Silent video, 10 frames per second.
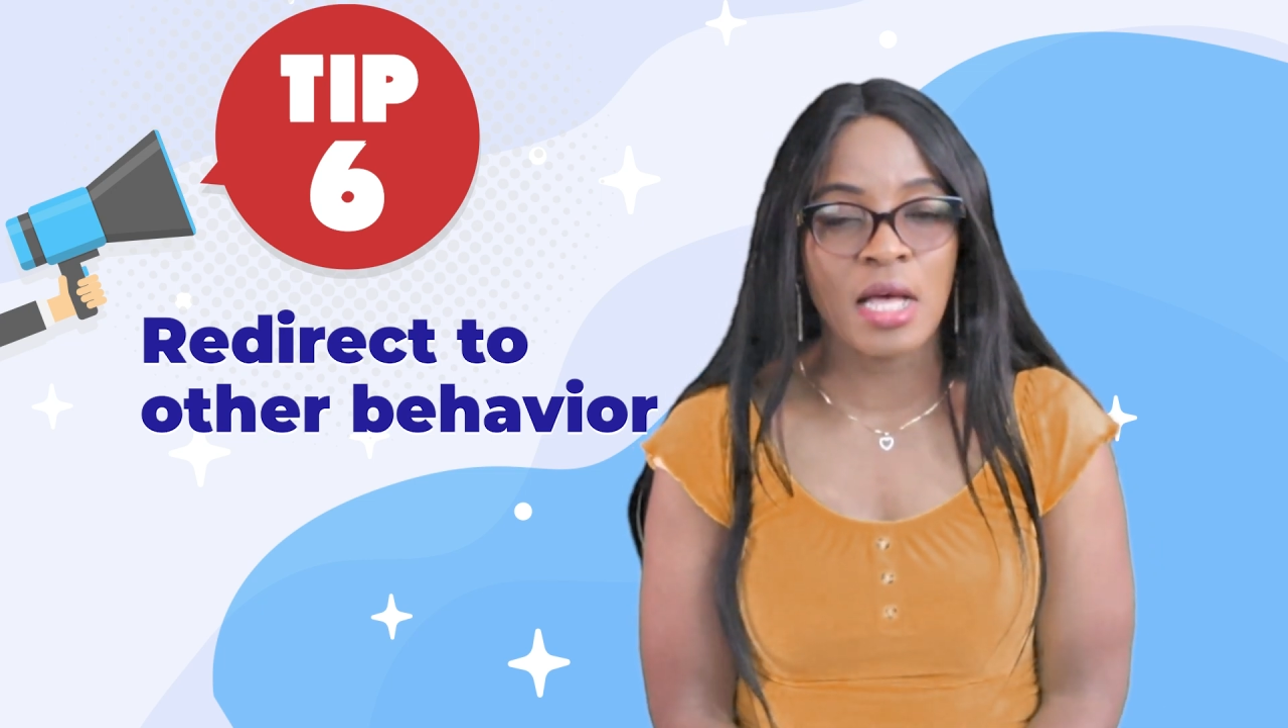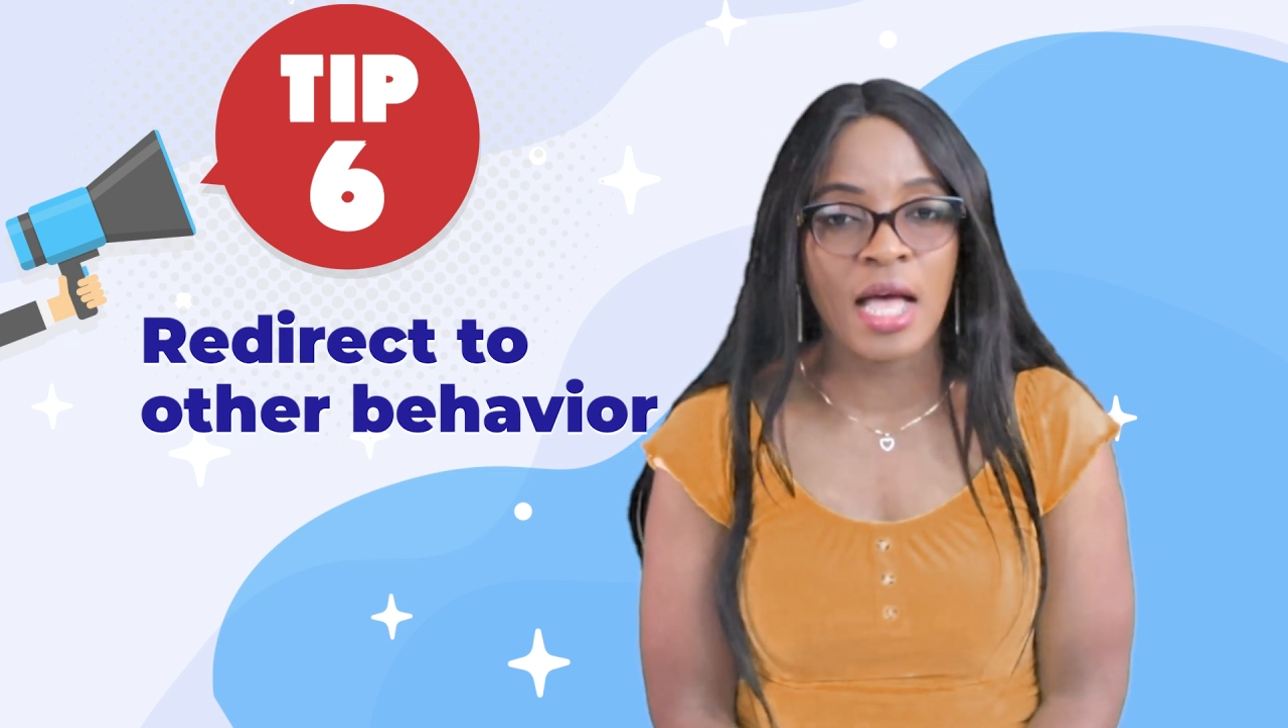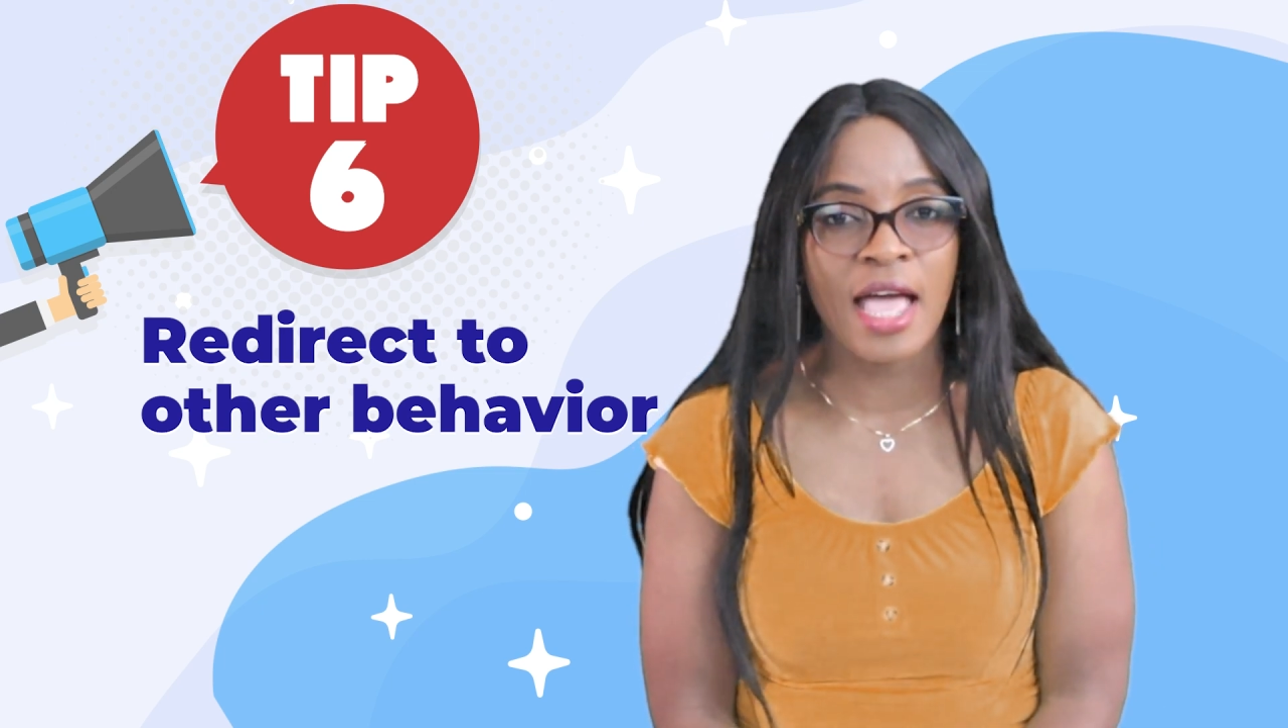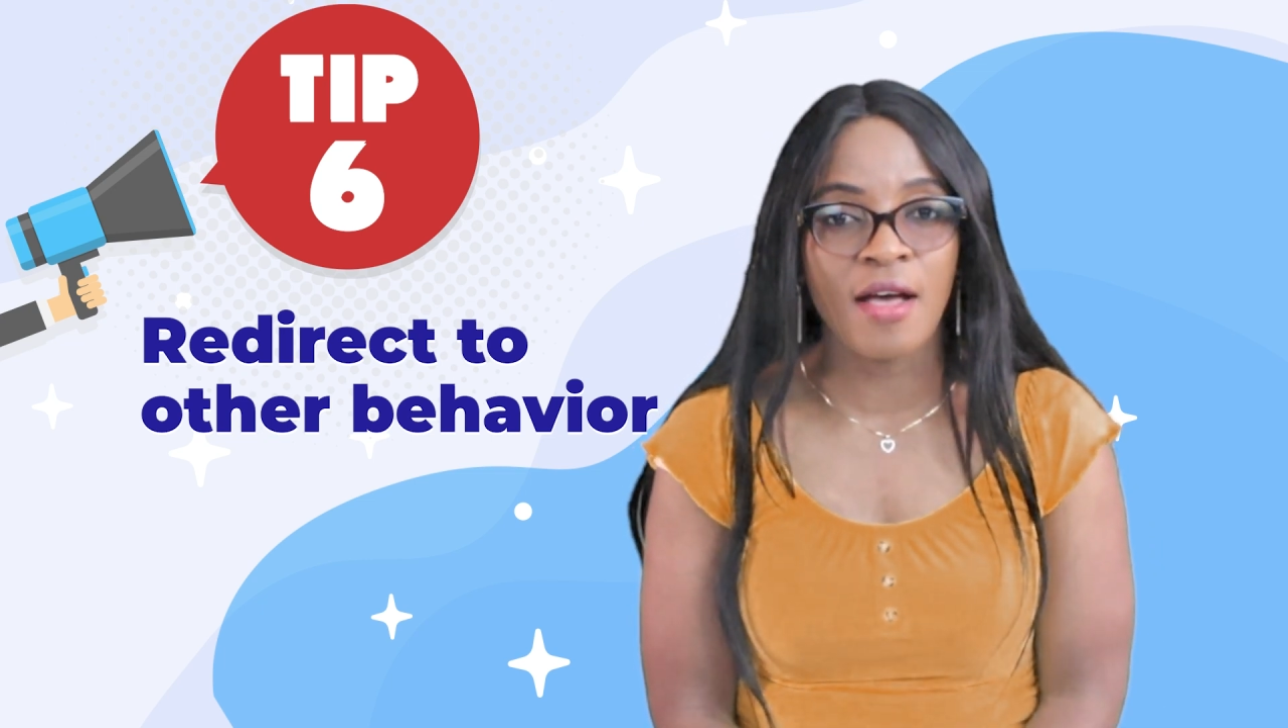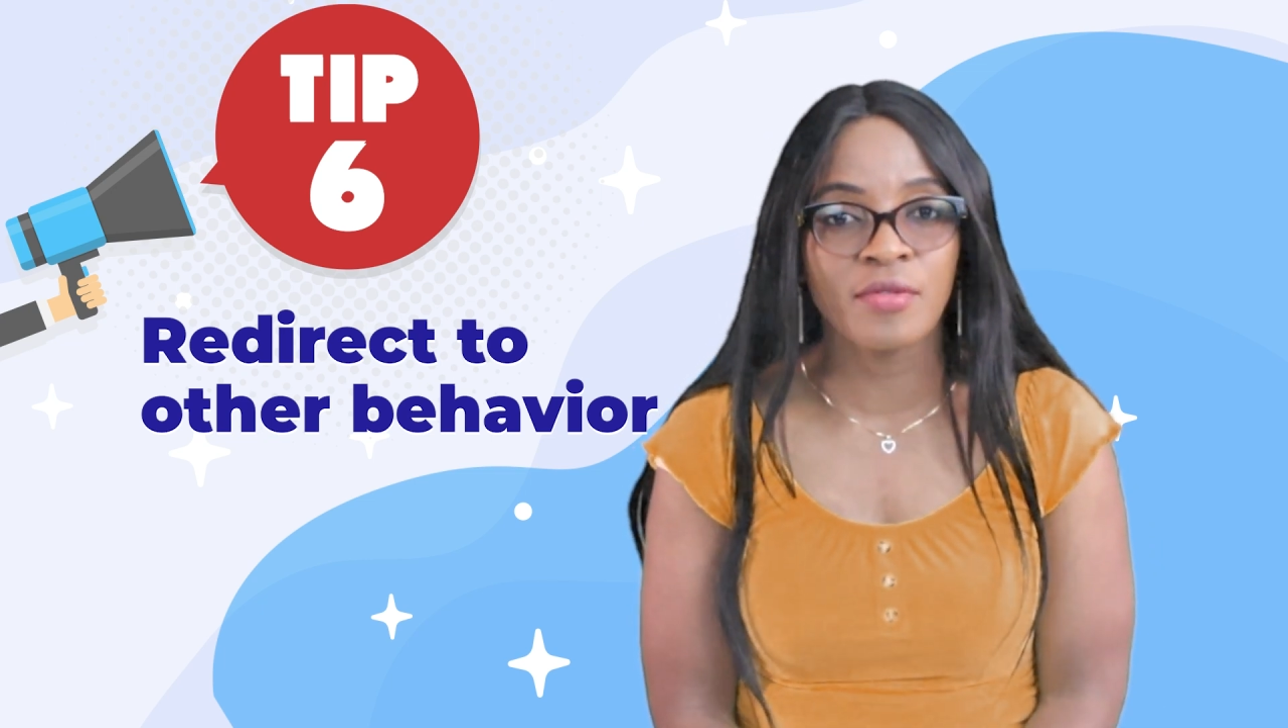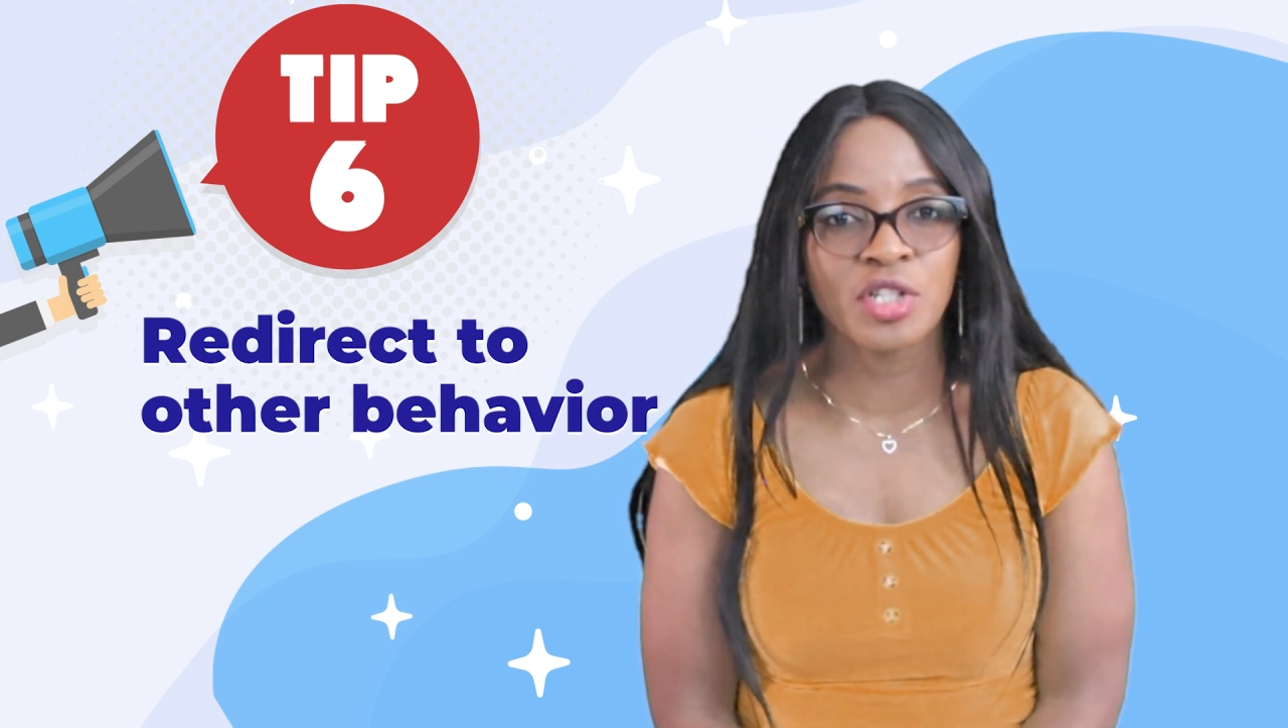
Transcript: I have a